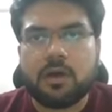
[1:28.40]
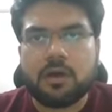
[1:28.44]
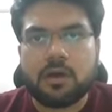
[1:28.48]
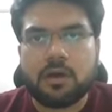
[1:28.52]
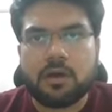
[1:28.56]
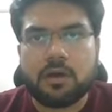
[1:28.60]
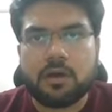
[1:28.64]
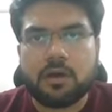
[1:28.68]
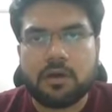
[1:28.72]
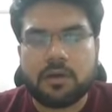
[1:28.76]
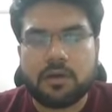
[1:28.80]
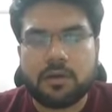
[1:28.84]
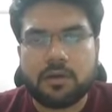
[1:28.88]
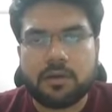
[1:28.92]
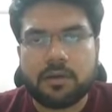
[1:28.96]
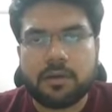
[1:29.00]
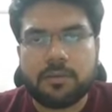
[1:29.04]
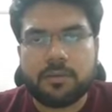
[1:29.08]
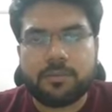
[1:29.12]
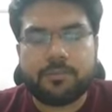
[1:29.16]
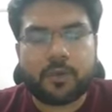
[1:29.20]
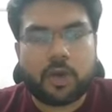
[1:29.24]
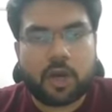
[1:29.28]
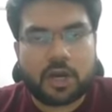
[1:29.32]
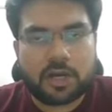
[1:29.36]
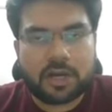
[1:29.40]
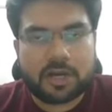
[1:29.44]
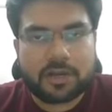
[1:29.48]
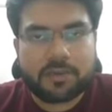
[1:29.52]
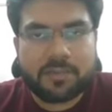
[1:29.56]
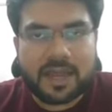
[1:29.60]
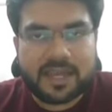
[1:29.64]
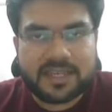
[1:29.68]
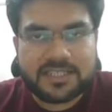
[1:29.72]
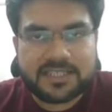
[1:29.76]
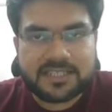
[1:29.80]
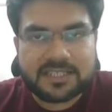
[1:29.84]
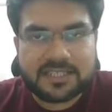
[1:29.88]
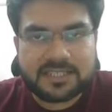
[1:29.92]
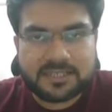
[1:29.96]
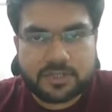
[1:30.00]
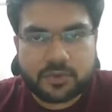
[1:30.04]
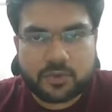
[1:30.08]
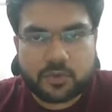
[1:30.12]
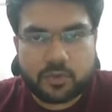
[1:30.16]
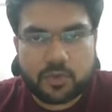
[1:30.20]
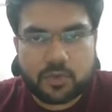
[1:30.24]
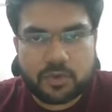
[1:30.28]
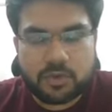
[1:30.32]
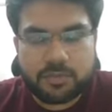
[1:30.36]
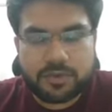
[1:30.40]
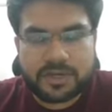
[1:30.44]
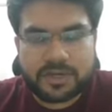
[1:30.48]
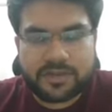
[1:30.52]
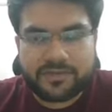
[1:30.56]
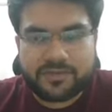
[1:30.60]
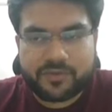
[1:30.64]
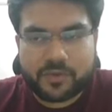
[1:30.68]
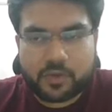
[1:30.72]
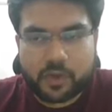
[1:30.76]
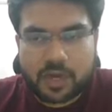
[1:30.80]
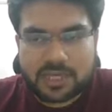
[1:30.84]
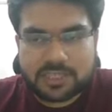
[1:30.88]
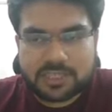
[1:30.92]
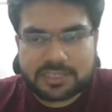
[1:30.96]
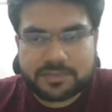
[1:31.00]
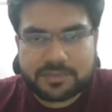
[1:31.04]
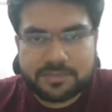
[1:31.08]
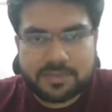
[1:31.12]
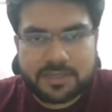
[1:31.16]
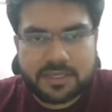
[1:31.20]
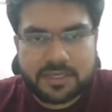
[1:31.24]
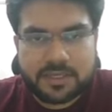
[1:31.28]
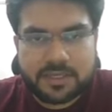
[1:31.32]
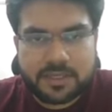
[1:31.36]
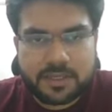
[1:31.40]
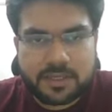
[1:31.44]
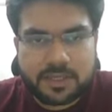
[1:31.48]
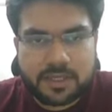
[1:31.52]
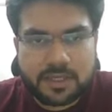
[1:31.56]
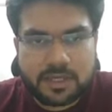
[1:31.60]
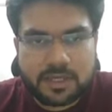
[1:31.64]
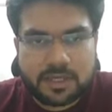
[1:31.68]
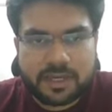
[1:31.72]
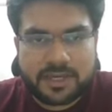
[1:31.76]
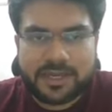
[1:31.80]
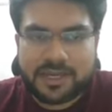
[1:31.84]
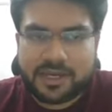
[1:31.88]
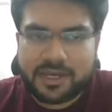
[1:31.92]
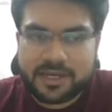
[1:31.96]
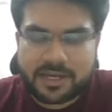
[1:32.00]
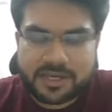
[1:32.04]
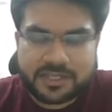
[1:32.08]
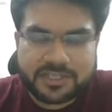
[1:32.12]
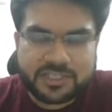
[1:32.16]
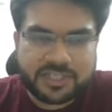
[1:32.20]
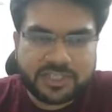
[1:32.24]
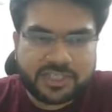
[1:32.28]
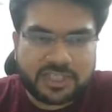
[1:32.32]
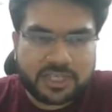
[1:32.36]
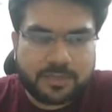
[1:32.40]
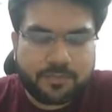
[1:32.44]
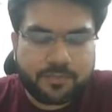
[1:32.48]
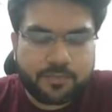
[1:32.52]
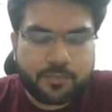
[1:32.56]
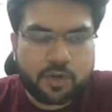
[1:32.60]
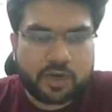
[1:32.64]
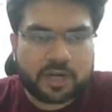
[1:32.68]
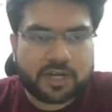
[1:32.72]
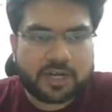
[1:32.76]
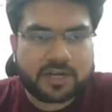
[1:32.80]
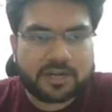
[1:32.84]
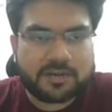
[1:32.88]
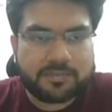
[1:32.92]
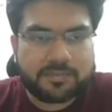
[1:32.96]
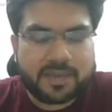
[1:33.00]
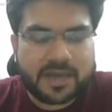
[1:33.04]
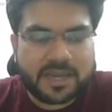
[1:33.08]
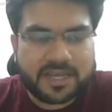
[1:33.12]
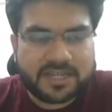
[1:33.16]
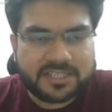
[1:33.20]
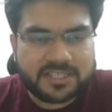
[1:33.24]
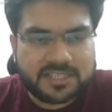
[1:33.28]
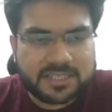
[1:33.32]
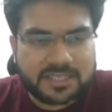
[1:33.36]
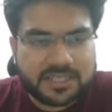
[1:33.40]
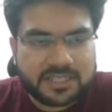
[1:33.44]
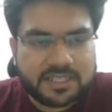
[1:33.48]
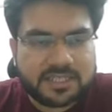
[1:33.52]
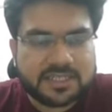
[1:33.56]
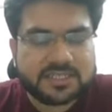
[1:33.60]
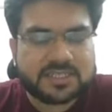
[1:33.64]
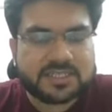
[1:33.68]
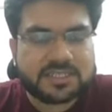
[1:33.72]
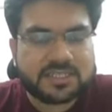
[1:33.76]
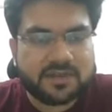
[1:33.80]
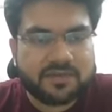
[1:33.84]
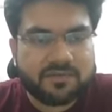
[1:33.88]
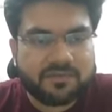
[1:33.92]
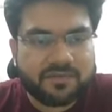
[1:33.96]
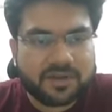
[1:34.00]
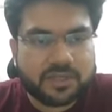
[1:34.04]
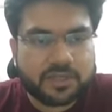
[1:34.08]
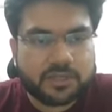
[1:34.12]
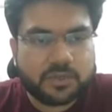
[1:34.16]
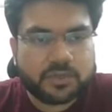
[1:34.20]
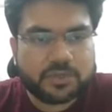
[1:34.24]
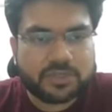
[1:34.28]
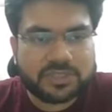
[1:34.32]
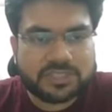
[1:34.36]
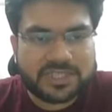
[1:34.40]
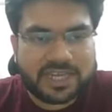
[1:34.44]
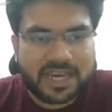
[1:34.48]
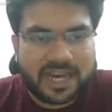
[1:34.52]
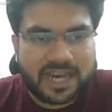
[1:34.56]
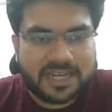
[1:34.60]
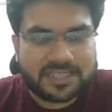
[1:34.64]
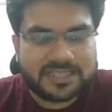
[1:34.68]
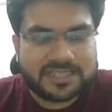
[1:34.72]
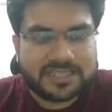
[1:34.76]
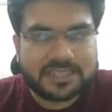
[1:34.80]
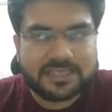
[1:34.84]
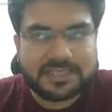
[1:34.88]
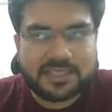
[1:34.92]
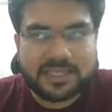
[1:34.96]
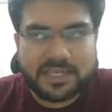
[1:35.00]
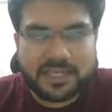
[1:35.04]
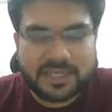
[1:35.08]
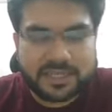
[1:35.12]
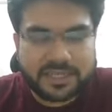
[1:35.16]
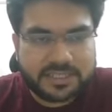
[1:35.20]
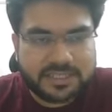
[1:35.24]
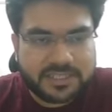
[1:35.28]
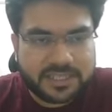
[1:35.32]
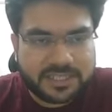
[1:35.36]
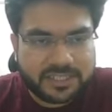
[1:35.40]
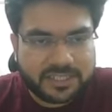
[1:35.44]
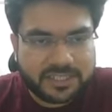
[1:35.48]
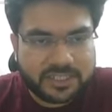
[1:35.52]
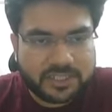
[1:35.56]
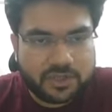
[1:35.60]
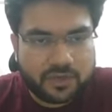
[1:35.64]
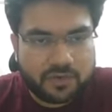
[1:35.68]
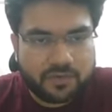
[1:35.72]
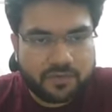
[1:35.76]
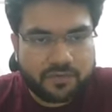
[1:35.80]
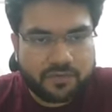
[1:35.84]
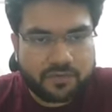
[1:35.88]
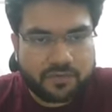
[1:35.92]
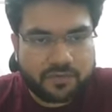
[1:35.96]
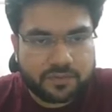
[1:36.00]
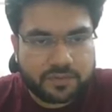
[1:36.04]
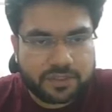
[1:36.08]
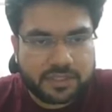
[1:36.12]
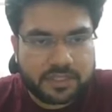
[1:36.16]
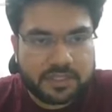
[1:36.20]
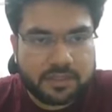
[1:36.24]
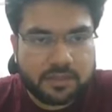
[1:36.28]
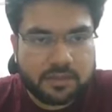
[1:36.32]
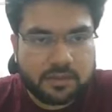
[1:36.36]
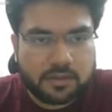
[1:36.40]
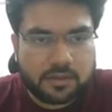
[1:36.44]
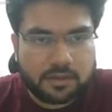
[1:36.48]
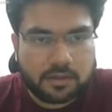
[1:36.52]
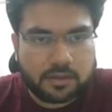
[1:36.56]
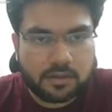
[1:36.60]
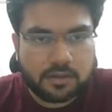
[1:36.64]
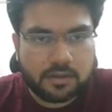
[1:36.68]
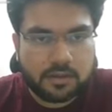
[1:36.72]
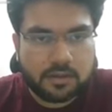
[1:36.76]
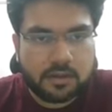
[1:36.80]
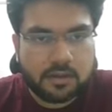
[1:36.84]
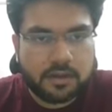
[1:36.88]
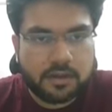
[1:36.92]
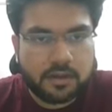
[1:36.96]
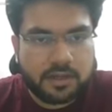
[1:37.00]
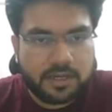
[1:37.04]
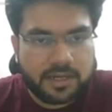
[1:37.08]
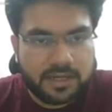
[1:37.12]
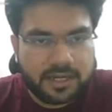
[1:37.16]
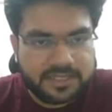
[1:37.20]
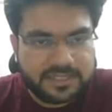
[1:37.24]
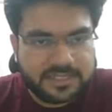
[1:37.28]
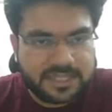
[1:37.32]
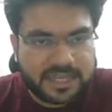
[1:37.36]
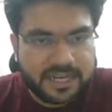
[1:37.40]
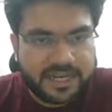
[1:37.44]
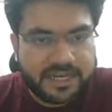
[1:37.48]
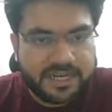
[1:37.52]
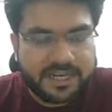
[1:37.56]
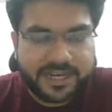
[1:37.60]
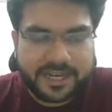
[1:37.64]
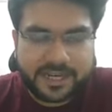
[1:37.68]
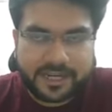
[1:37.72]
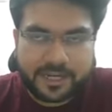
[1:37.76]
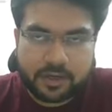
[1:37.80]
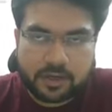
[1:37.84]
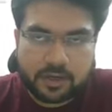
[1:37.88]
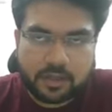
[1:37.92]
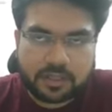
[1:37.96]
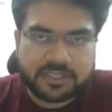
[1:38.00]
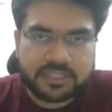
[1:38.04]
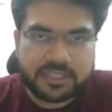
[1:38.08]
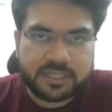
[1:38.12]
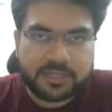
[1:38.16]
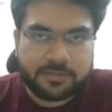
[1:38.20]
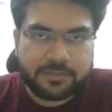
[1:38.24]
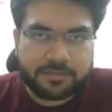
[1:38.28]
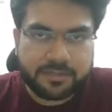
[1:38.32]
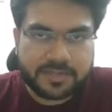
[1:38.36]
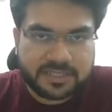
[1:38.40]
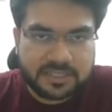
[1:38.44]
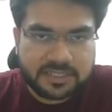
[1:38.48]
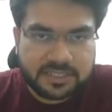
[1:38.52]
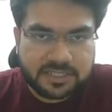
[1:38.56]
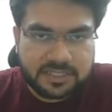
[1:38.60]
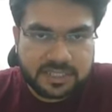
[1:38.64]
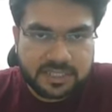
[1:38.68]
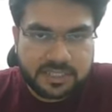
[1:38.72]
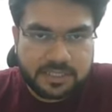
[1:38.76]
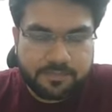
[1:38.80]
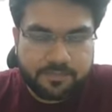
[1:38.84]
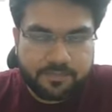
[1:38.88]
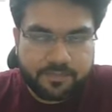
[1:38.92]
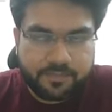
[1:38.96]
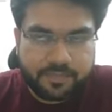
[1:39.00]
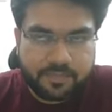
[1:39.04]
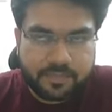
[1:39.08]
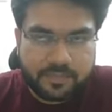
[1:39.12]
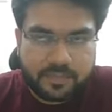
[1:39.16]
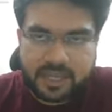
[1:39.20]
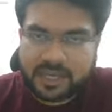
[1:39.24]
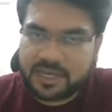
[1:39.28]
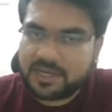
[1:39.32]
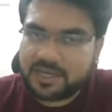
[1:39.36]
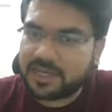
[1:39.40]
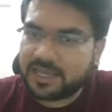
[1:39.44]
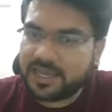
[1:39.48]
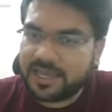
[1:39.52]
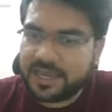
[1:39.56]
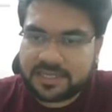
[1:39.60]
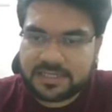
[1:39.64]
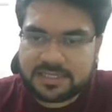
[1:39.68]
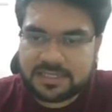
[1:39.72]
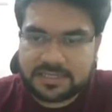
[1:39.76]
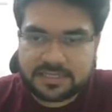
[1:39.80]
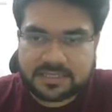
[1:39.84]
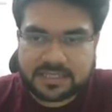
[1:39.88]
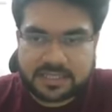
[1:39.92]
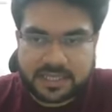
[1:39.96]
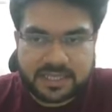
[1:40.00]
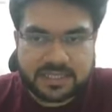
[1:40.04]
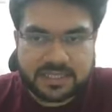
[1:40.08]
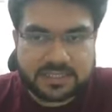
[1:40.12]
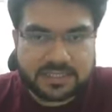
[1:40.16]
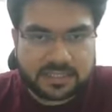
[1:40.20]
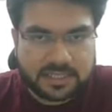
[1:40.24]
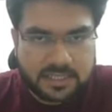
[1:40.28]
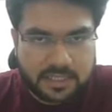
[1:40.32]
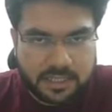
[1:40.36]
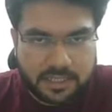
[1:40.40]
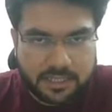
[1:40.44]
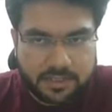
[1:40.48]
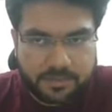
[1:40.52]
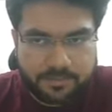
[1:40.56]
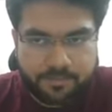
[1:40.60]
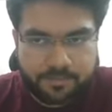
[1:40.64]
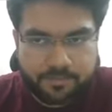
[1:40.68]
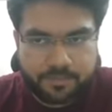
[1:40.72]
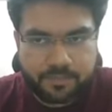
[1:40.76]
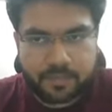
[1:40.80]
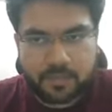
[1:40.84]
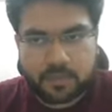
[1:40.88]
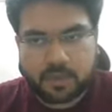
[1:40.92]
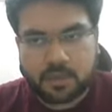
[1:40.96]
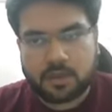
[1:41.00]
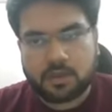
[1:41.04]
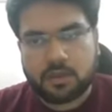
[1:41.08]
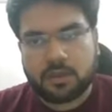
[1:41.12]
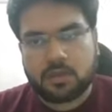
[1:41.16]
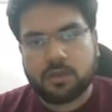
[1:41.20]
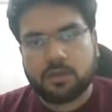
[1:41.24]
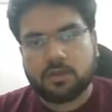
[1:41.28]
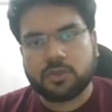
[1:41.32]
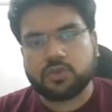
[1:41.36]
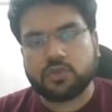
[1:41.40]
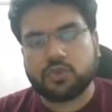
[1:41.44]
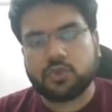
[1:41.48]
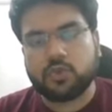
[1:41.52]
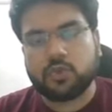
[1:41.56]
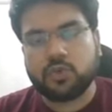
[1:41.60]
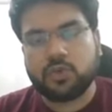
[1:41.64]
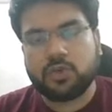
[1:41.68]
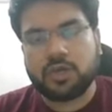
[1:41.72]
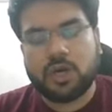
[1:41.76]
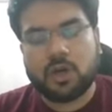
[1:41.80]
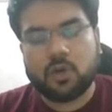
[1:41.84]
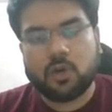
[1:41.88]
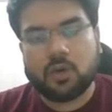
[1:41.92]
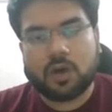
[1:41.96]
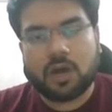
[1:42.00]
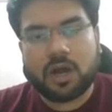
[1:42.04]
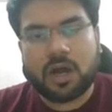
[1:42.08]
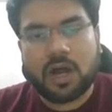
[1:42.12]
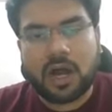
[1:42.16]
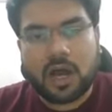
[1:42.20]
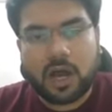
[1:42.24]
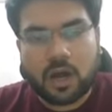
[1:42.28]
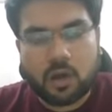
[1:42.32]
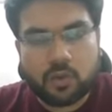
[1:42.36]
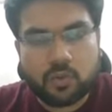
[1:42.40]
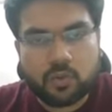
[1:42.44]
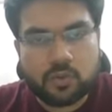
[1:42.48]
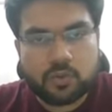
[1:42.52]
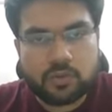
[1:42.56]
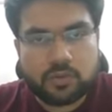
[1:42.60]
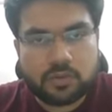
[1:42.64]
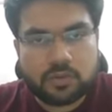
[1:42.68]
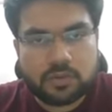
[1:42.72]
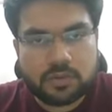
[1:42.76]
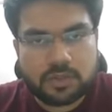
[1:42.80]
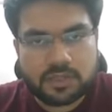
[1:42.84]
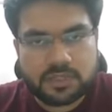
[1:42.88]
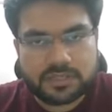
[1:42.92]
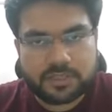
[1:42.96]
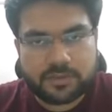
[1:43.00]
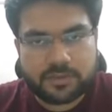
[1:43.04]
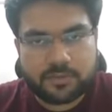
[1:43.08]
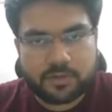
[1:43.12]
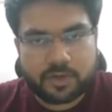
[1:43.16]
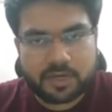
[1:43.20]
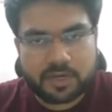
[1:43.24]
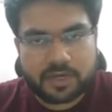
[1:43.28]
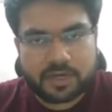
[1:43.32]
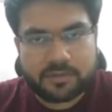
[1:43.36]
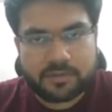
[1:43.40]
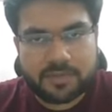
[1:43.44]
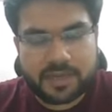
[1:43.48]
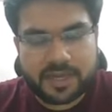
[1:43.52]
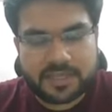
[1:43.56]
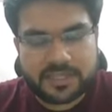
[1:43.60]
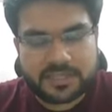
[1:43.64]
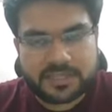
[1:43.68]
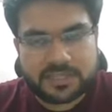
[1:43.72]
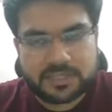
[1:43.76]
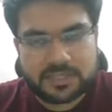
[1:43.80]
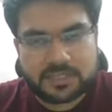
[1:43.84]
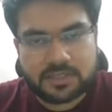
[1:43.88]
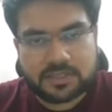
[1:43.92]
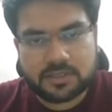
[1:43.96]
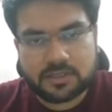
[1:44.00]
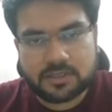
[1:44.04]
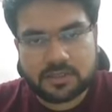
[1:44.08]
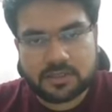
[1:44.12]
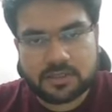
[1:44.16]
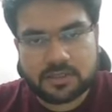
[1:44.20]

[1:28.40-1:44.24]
product manager as a role. But if you ask me, in a nutshell, product manager is someone who stands at the intersection of the design, technology, and business team and gets things done. So now, how does a product manager